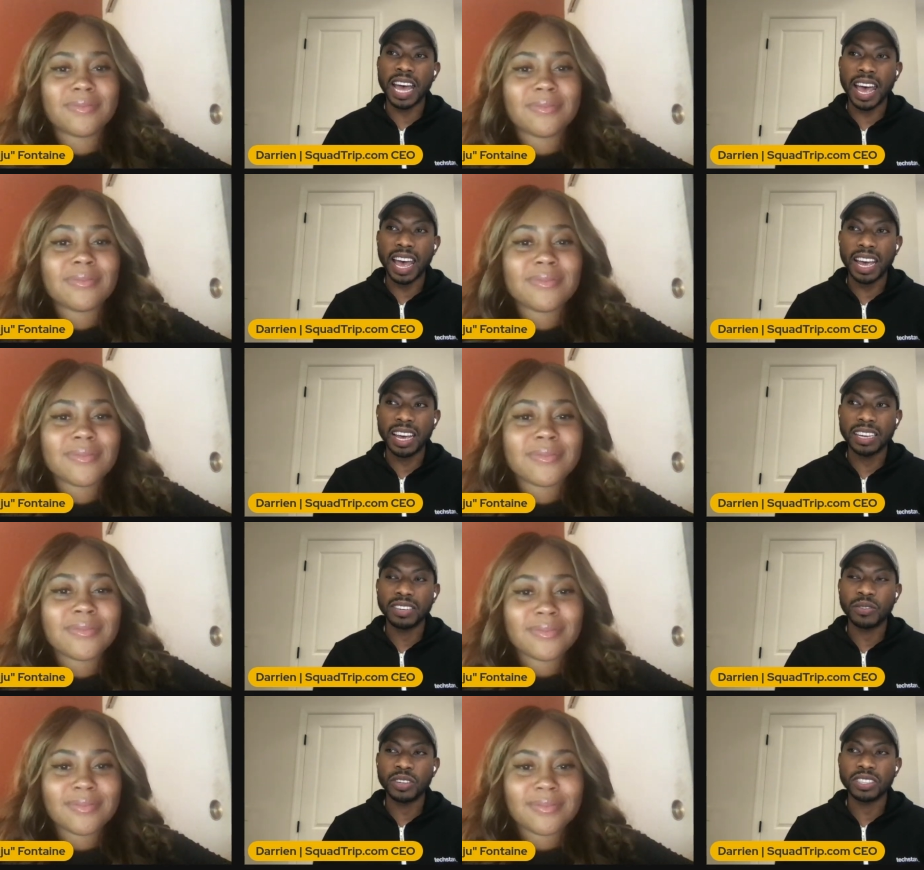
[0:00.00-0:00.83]

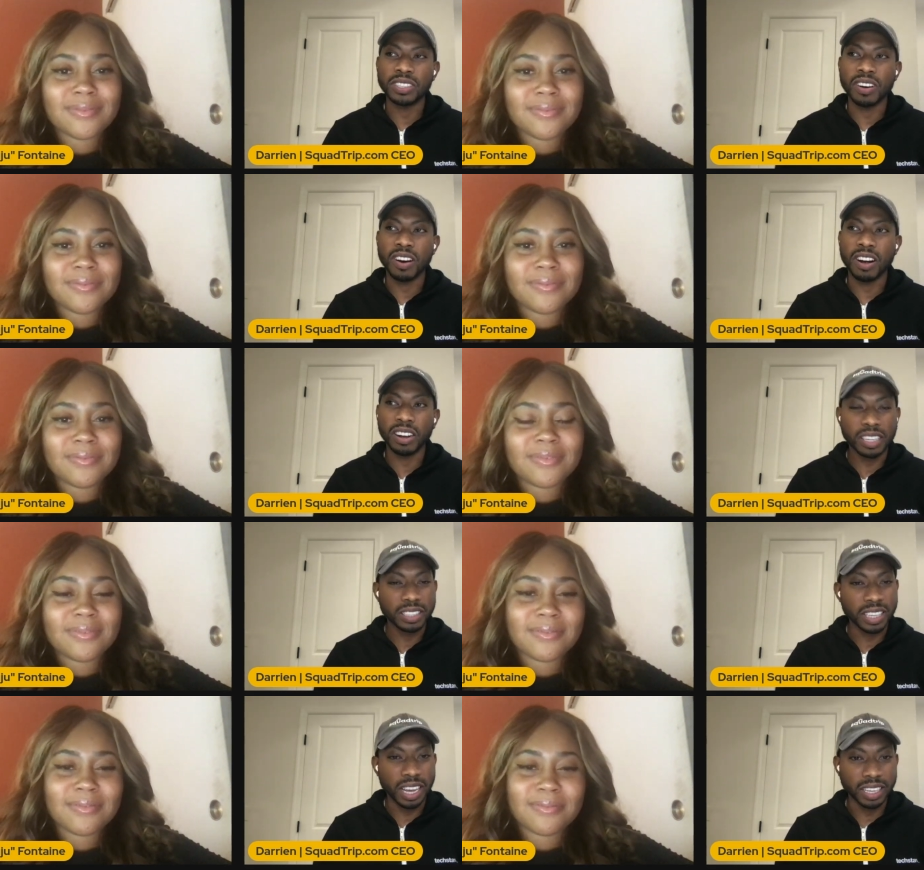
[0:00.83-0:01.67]
Speaker 1: dad was an
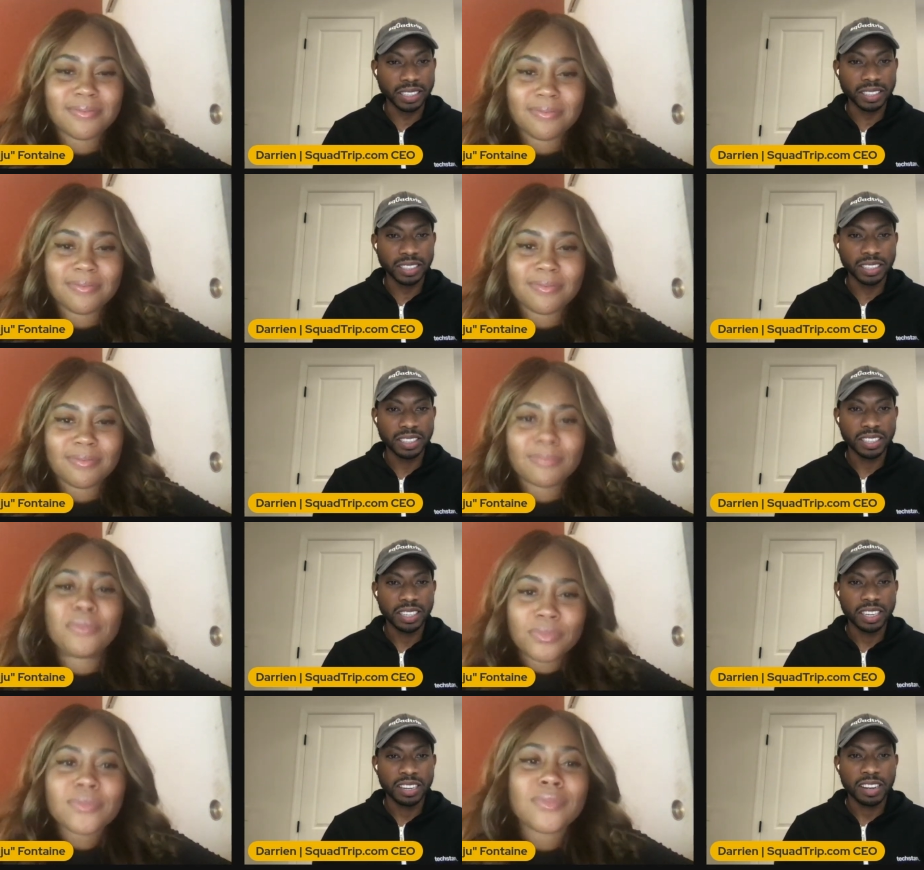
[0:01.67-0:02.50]
architect.
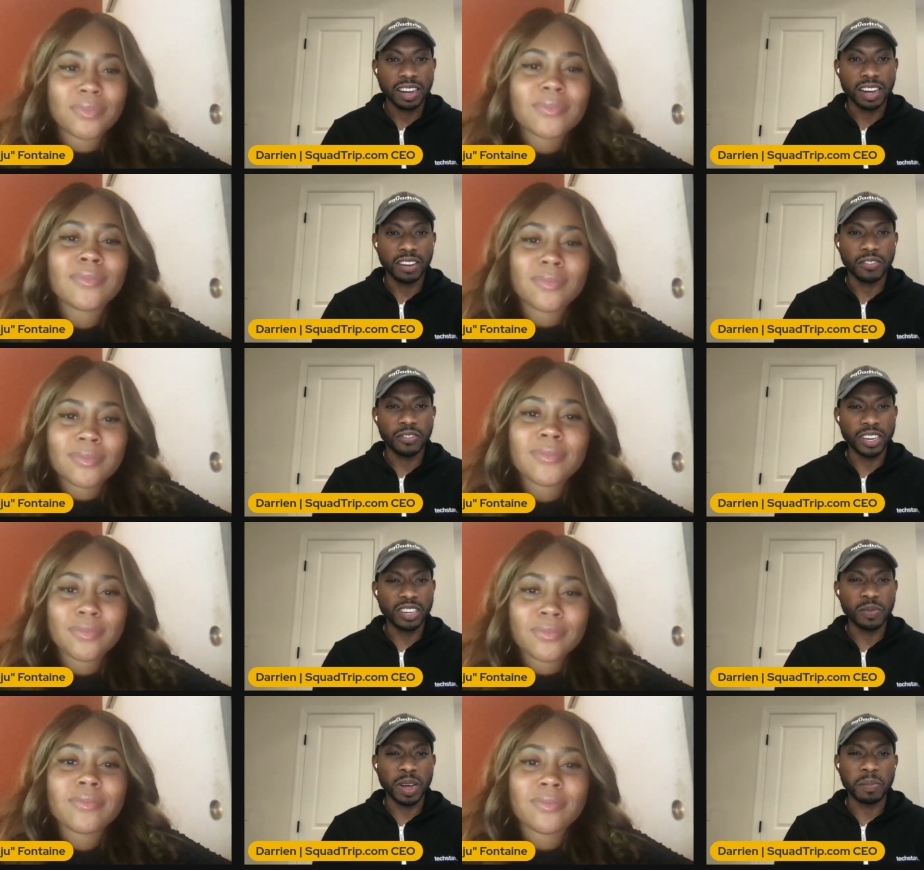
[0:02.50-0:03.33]
A
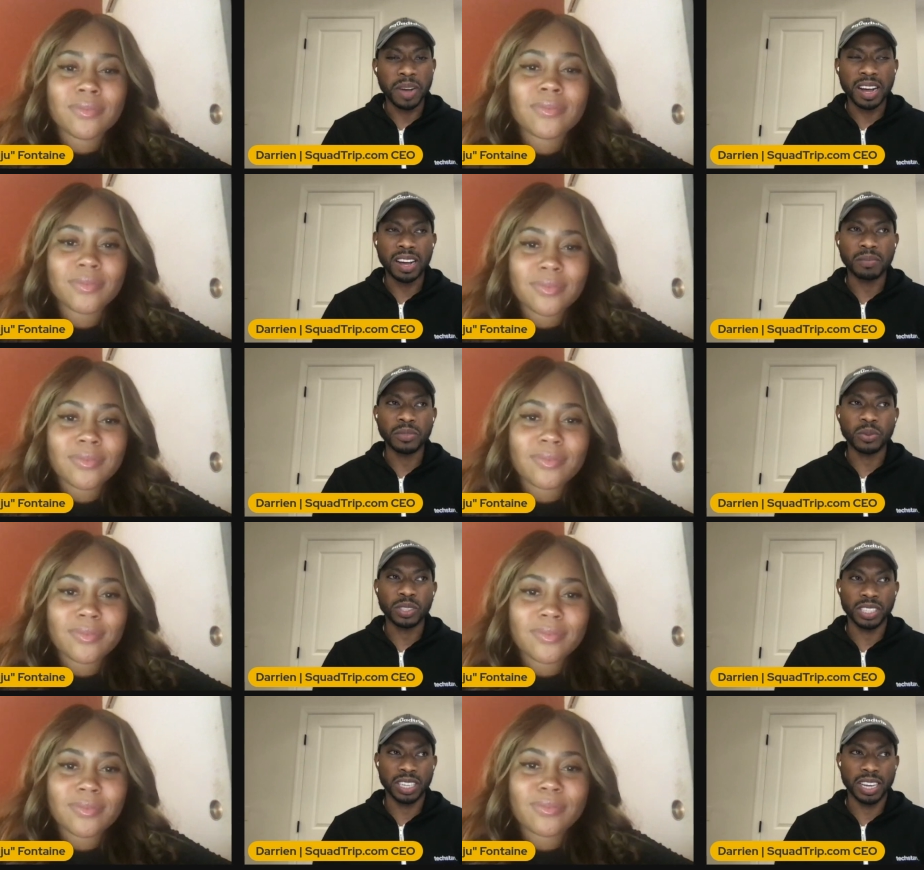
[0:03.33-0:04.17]
friend of my mom's
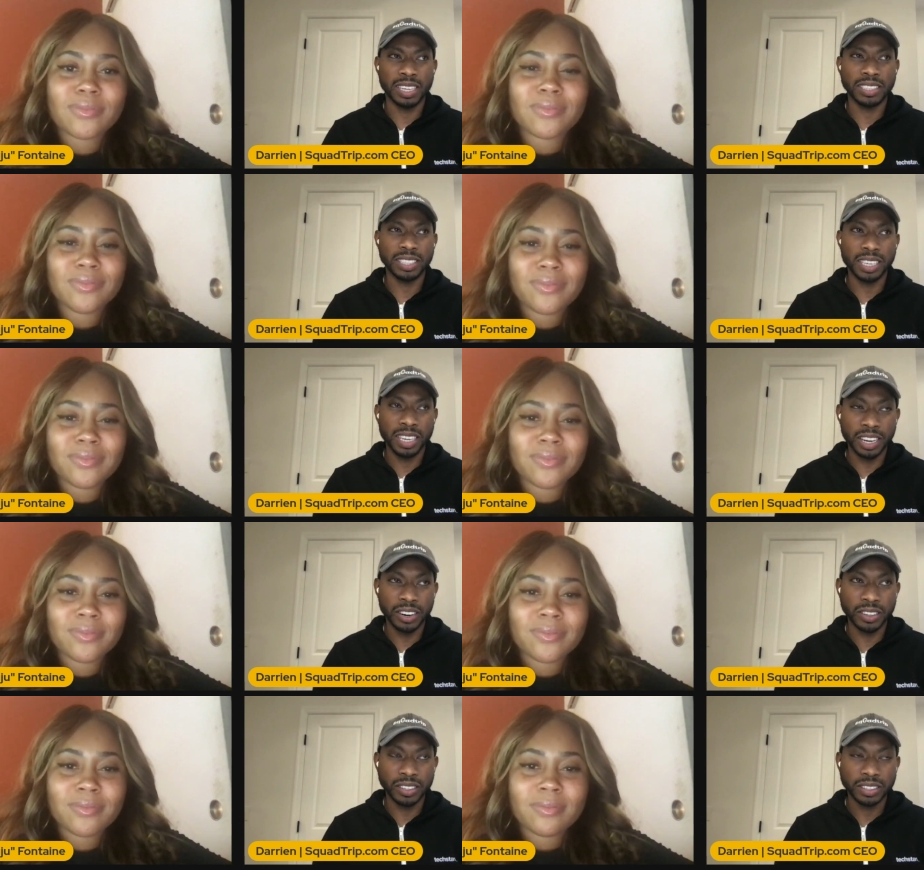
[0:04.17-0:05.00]
was an
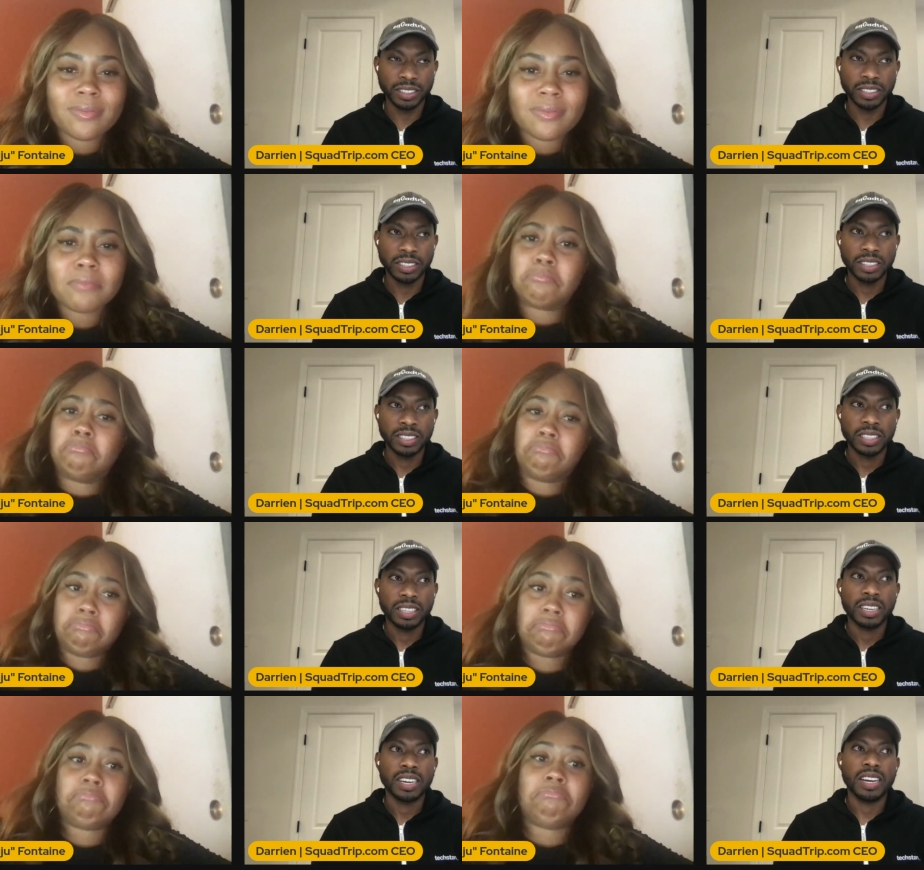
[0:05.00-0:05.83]
engineer.
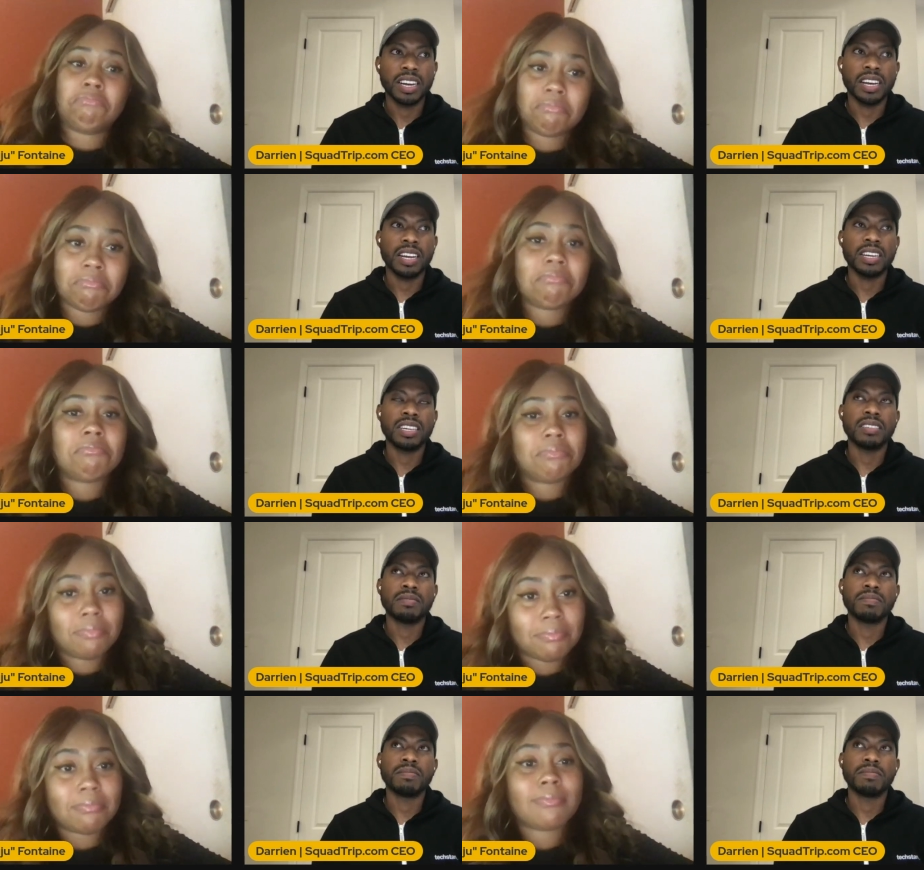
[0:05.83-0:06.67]
Uh,
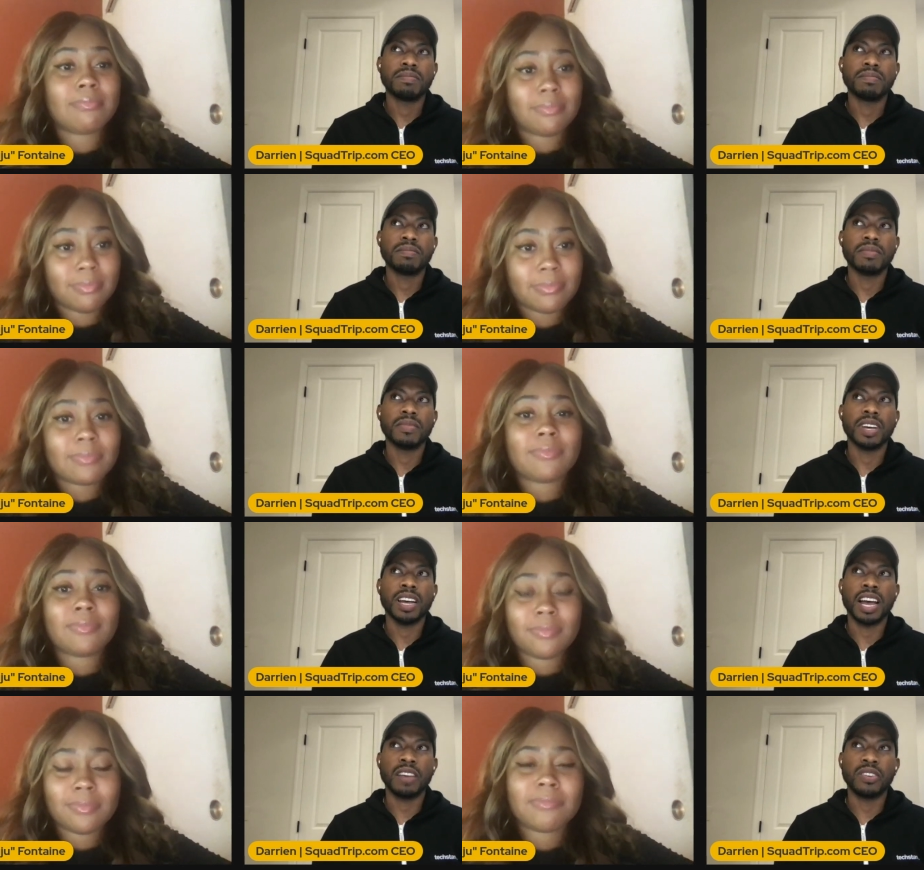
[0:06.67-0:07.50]

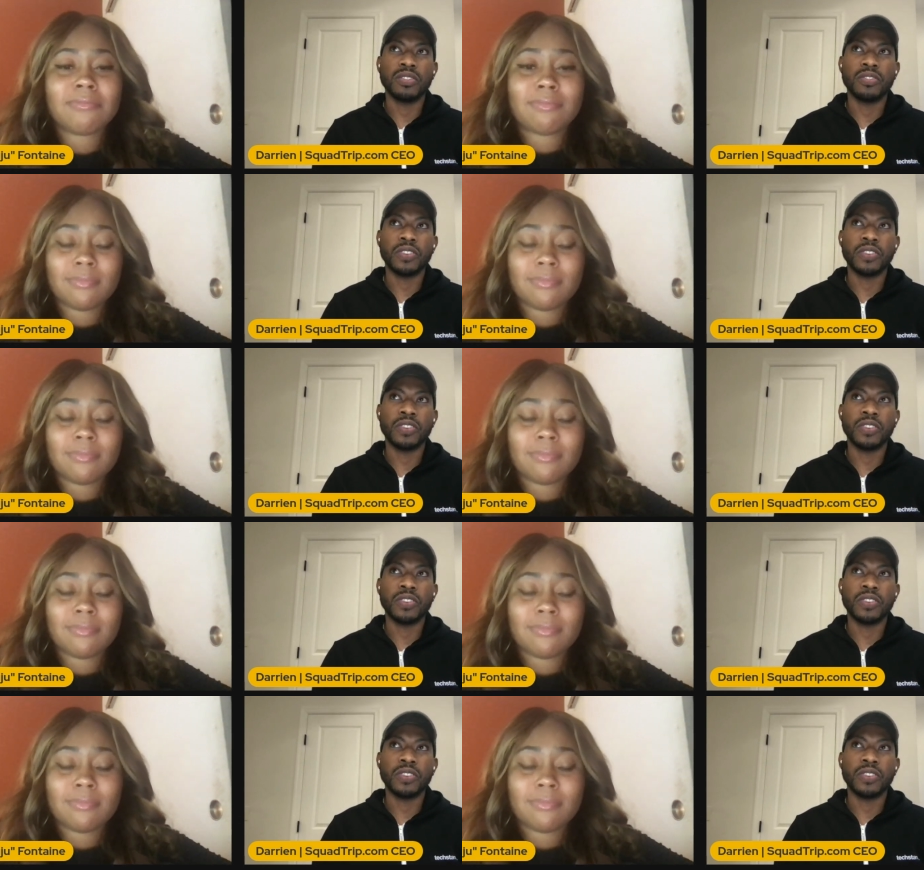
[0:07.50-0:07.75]
I have a